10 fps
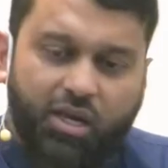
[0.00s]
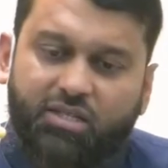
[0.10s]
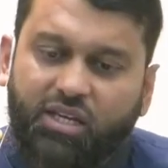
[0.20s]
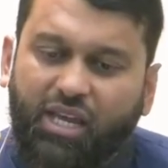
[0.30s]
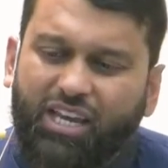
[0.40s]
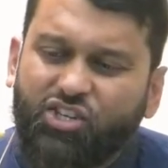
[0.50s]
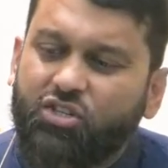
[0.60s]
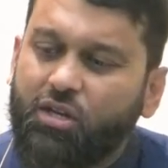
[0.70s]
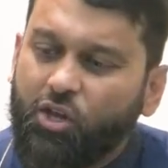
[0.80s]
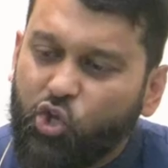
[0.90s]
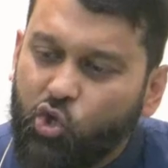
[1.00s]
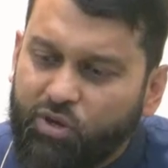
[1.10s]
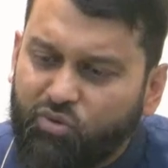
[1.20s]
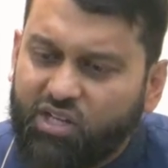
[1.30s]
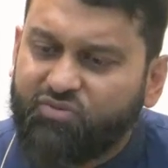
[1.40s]
is engaged in
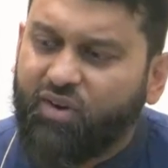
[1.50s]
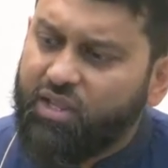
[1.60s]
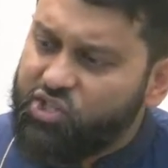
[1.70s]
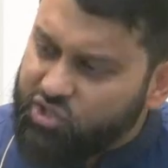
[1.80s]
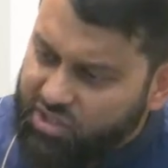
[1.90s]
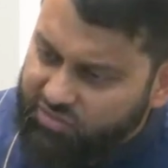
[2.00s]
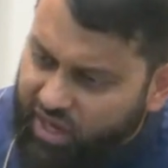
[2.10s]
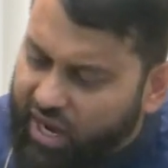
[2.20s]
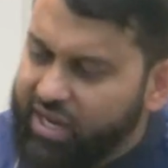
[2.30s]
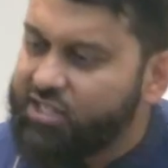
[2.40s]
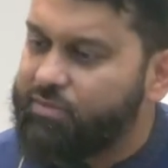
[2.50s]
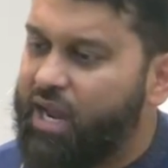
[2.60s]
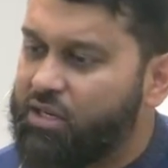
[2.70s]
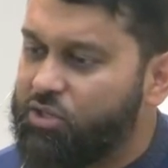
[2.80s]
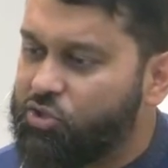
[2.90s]
human rights violations of the highest
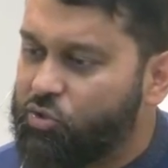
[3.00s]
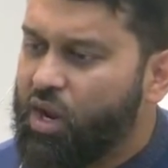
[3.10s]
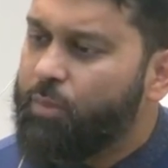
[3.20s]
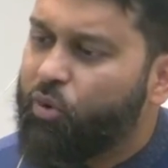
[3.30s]
magnitude.